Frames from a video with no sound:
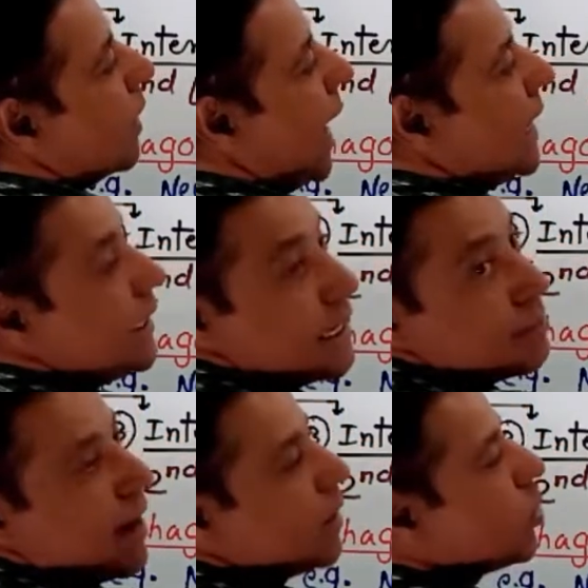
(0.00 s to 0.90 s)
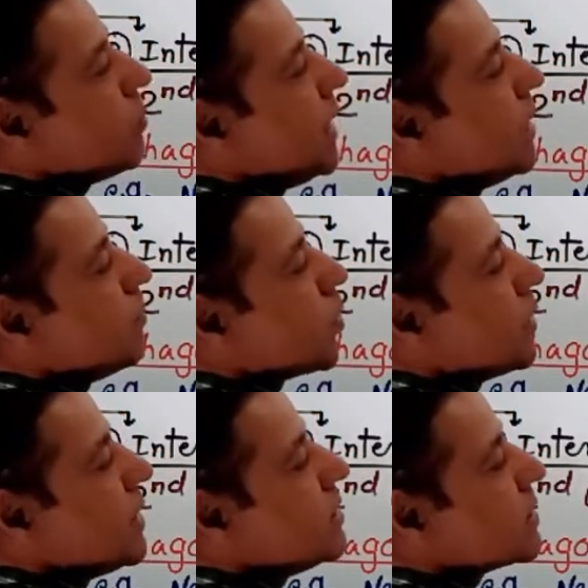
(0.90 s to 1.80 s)
antimicrobial
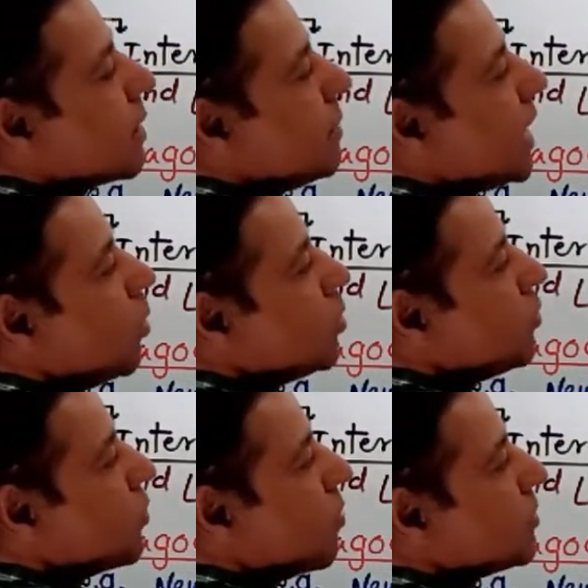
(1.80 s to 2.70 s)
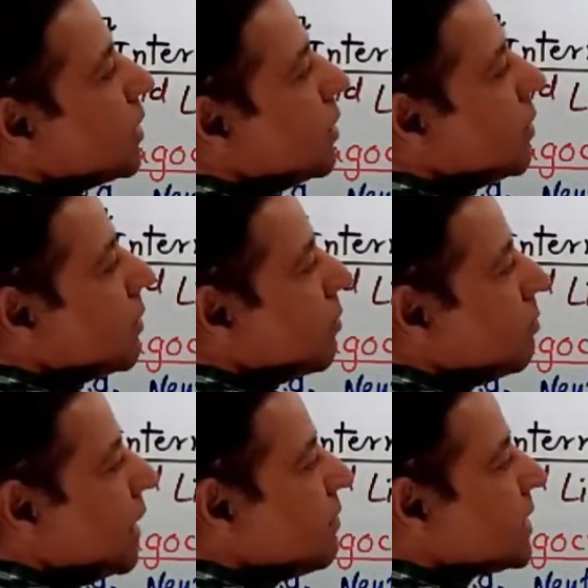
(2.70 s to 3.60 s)
proteins coming out from the
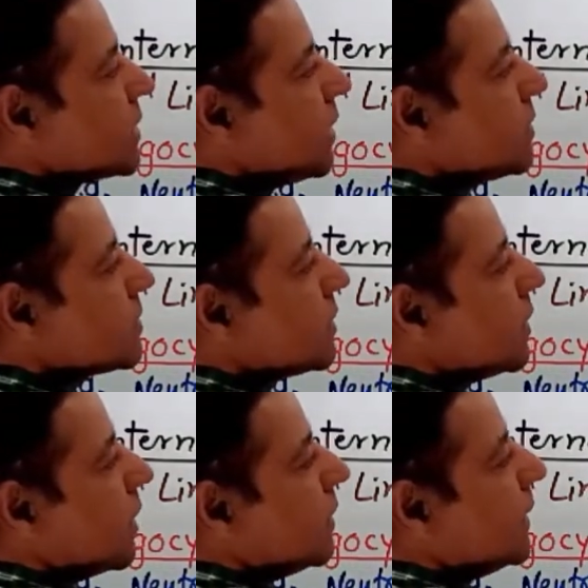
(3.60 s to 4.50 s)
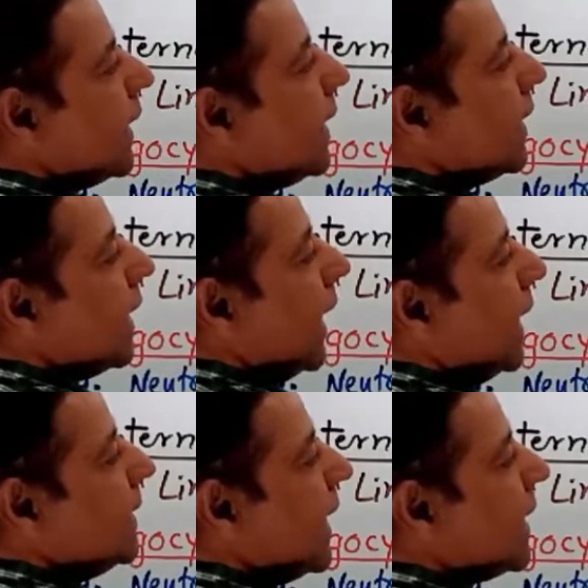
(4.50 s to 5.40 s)
blood vessels, they
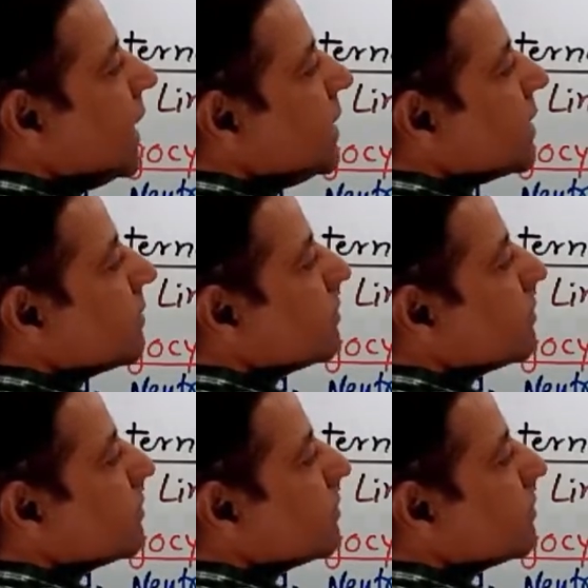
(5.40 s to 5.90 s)
entangled